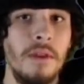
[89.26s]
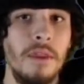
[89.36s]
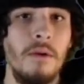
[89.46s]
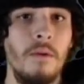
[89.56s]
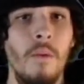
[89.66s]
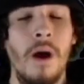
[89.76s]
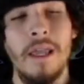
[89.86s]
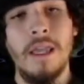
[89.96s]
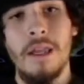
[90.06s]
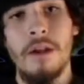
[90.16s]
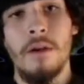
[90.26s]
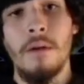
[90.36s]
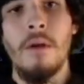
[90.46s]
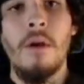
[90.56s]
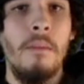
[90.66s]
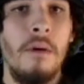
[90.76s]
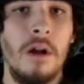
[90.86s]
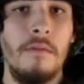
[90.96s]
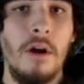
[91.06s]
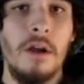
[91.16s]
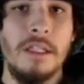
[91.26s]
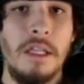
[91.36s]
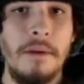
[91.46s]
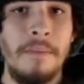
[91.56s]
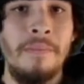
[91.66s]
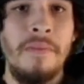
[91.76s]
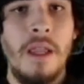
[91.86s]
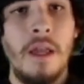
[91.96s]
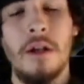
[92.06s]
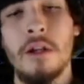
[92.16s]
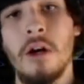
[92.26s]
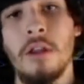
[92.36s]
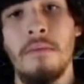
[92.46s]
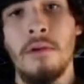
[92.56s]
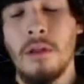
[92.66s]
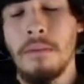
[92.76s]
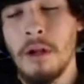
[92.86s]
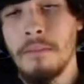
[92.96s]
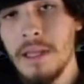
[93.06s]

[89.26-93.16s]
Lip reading: with the "Why Here" part of our exhibit, and are called pull-apart